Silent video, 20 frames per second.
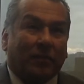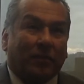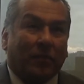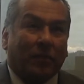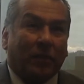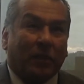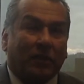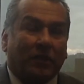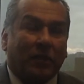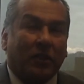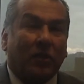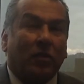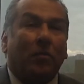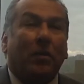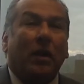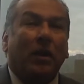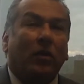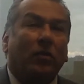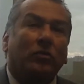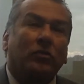But it's under
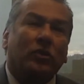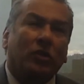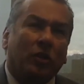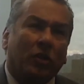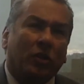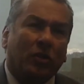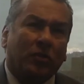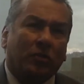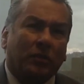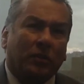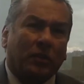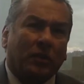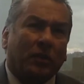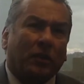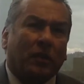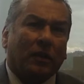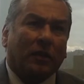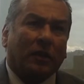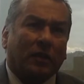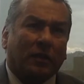my own terms.
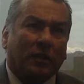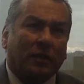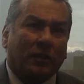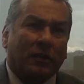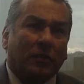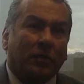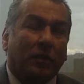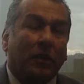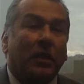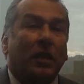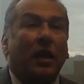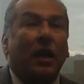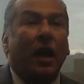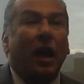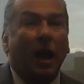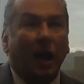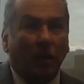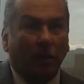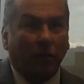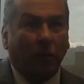It's something that
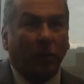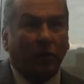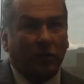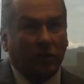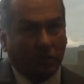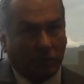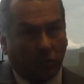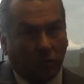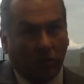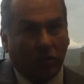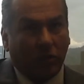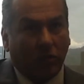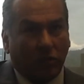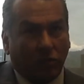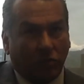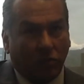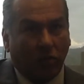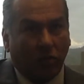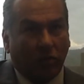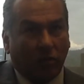I personally will
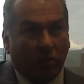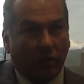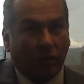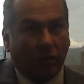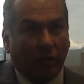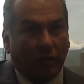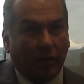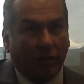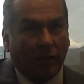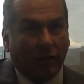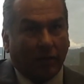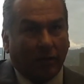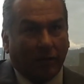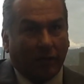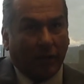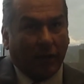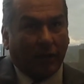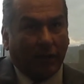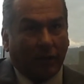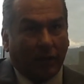control.
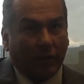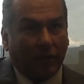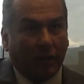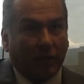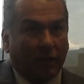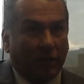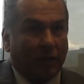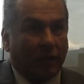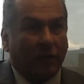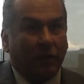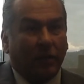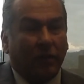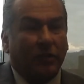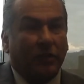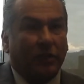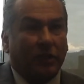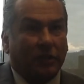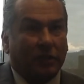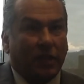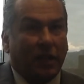And there's
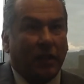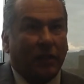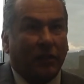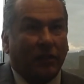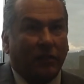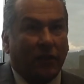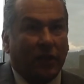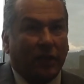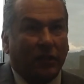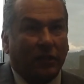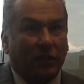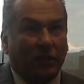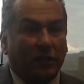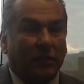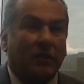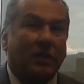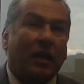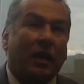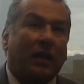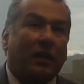the satisfaction.
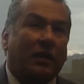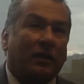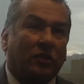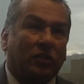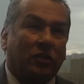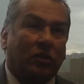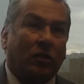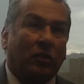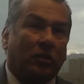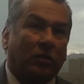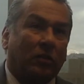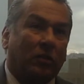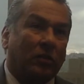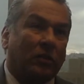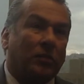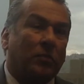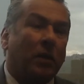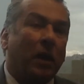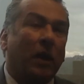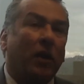It's not external.
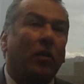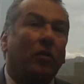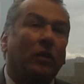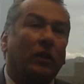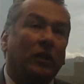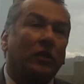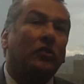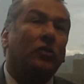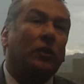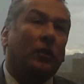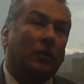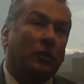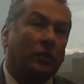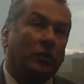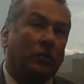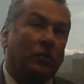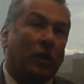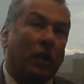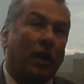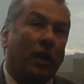It's my own internal
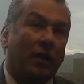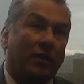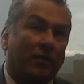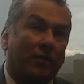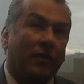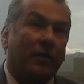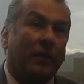drive